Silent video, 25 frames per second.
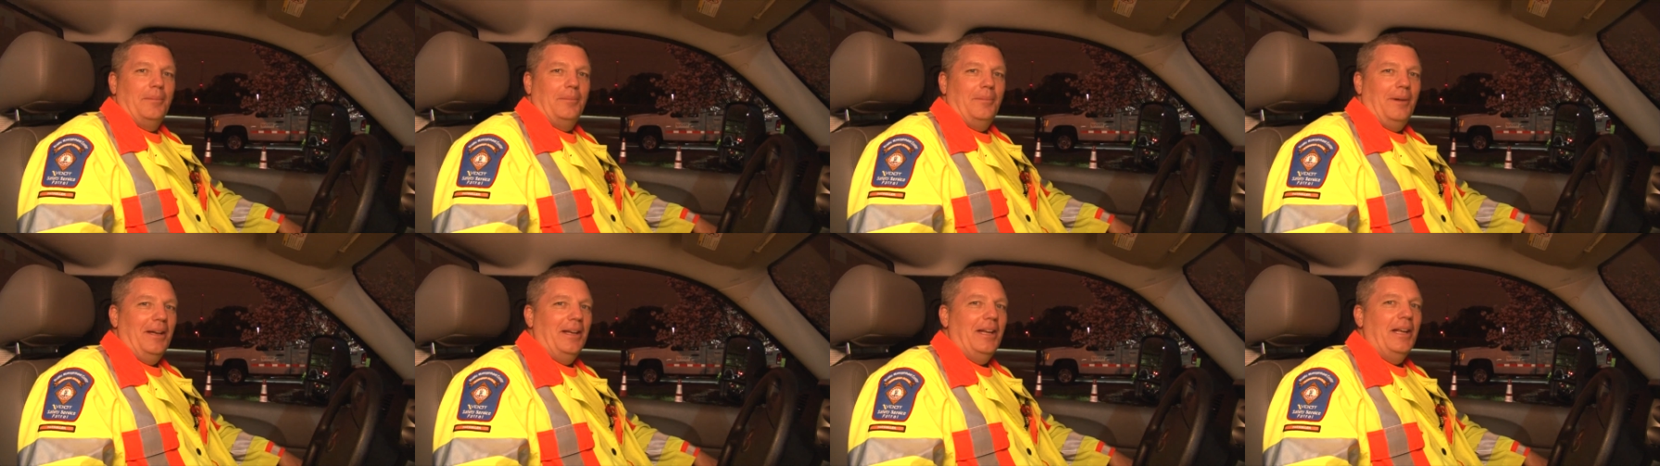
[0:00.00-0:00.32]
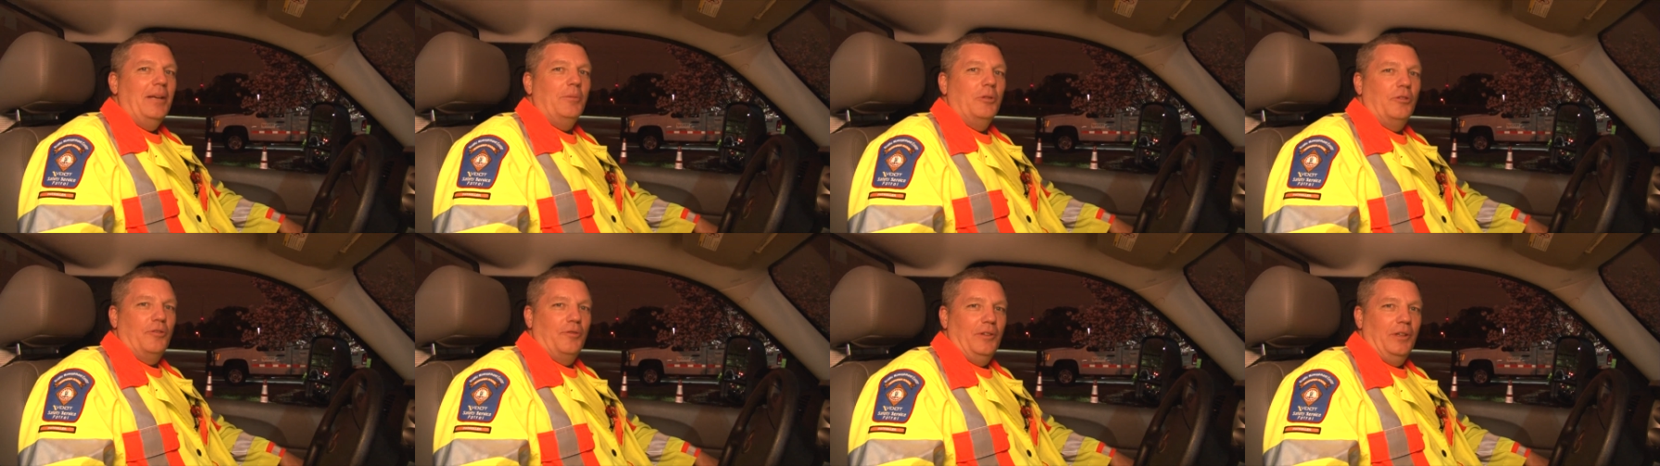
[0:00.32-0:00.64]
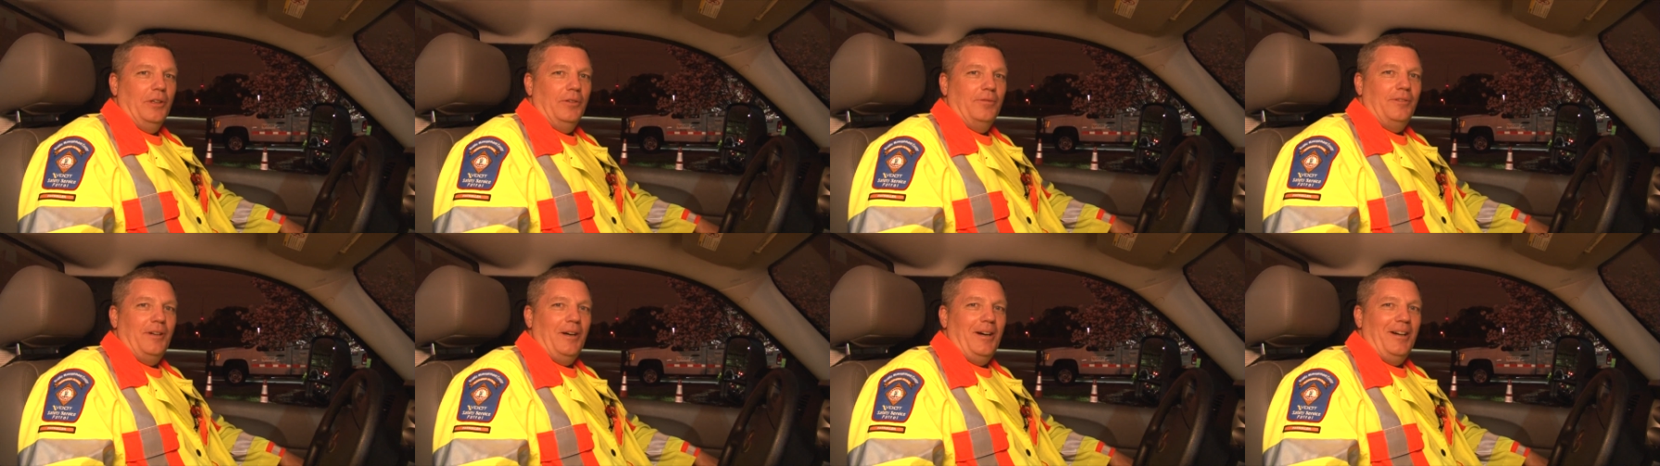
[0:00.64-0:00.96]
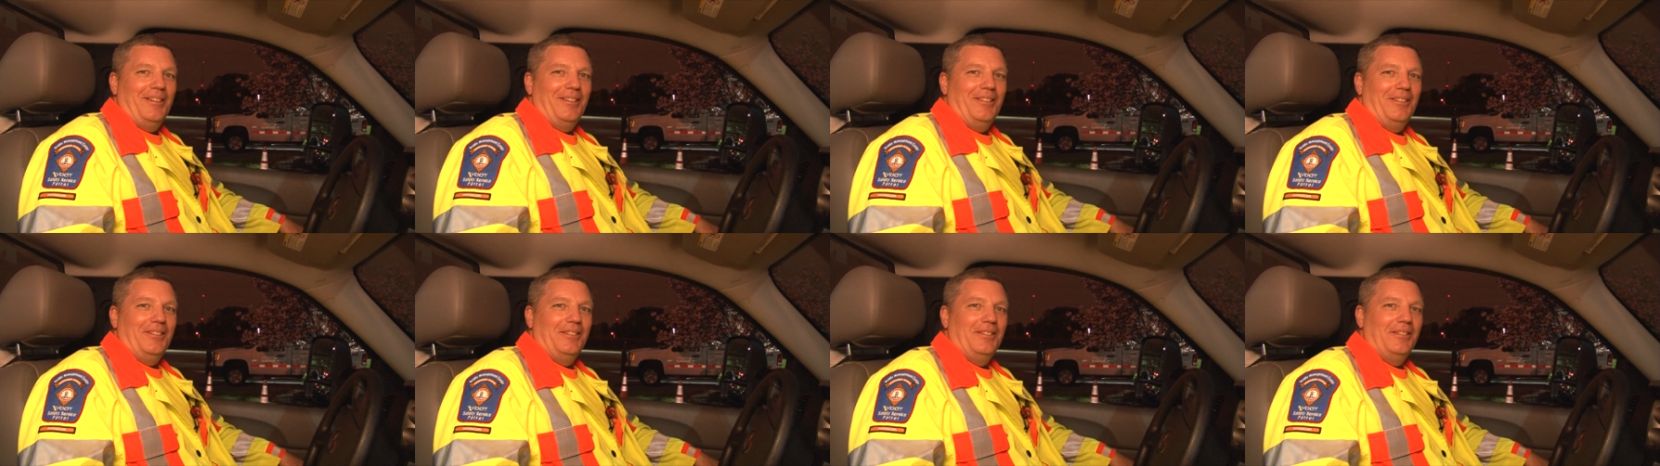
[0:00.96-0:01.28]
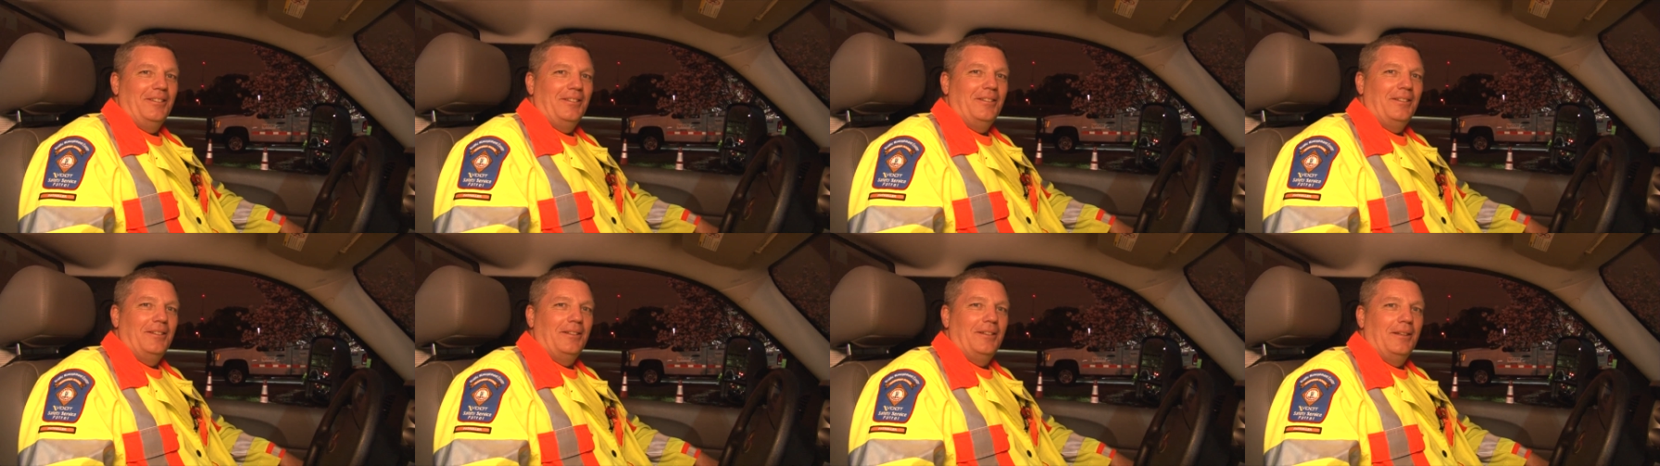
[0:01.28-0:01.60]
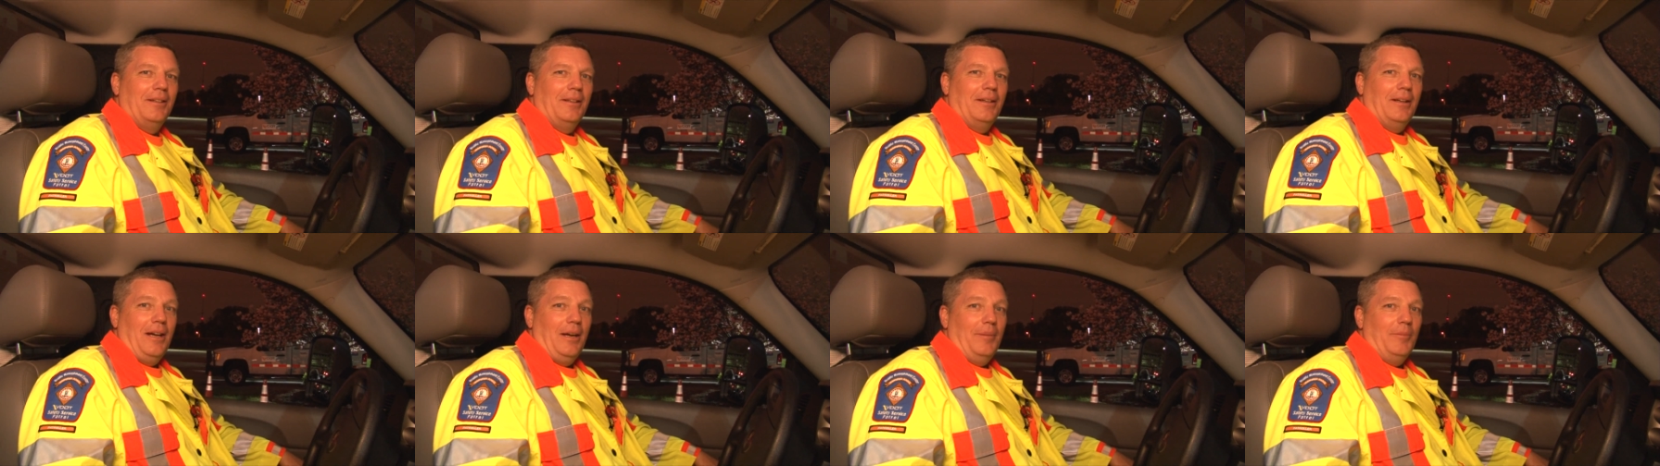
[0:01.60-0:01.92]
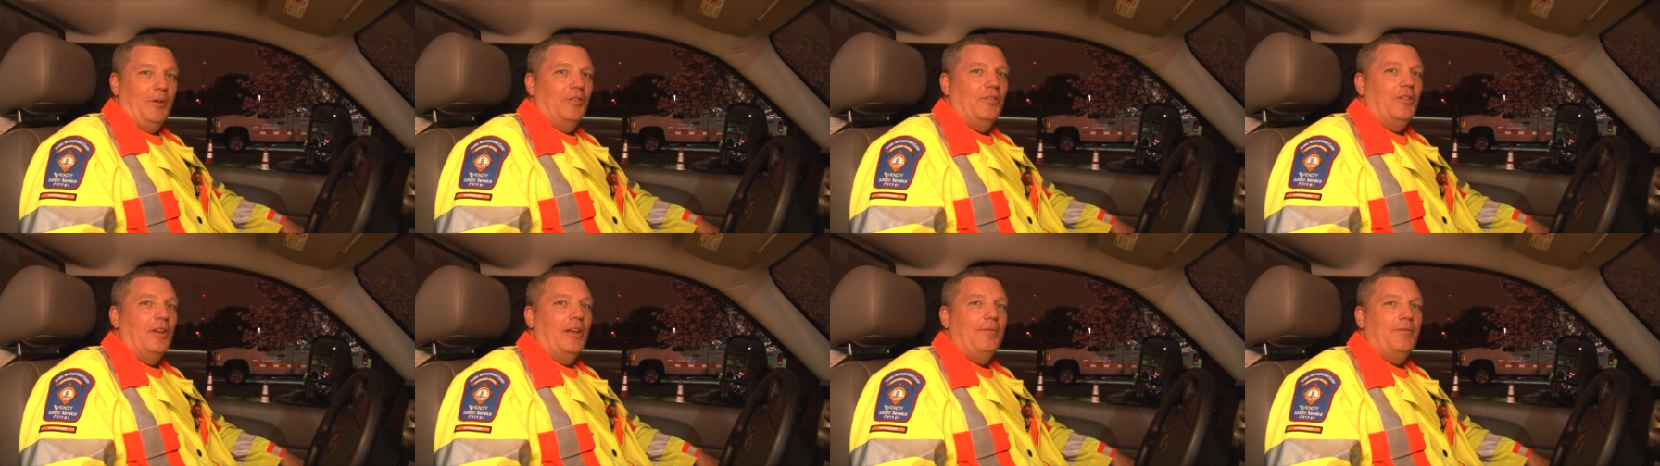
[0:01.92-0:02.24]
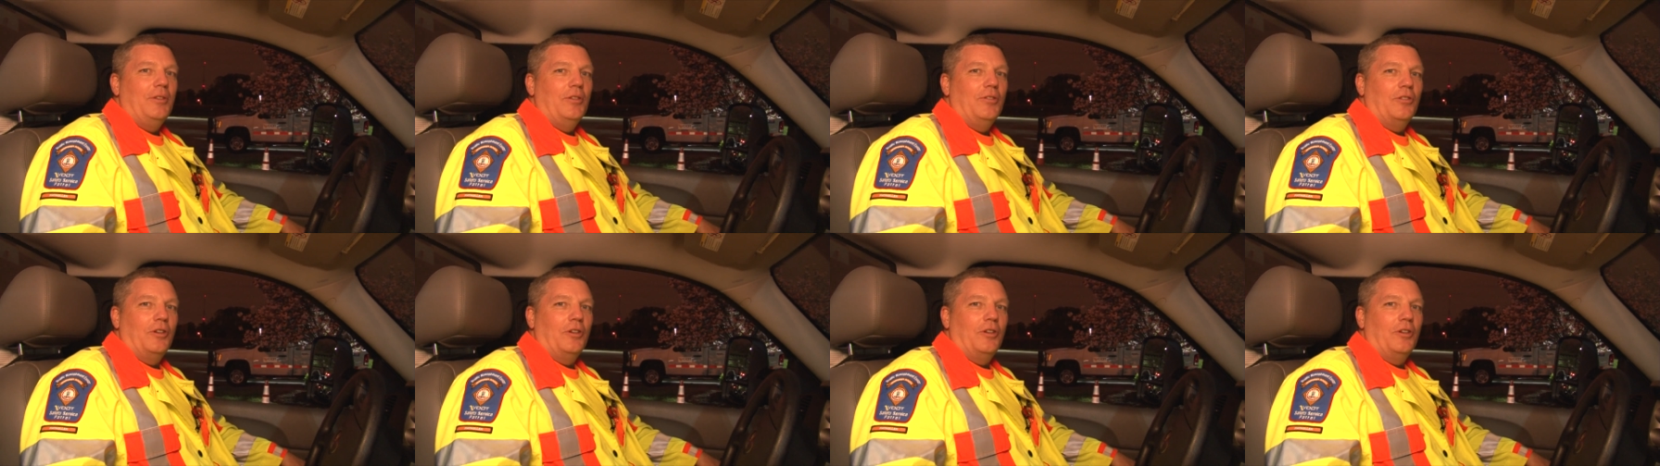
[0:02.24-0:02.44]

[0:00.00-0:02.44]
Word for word: My name is Phil Fonner. I'm a safety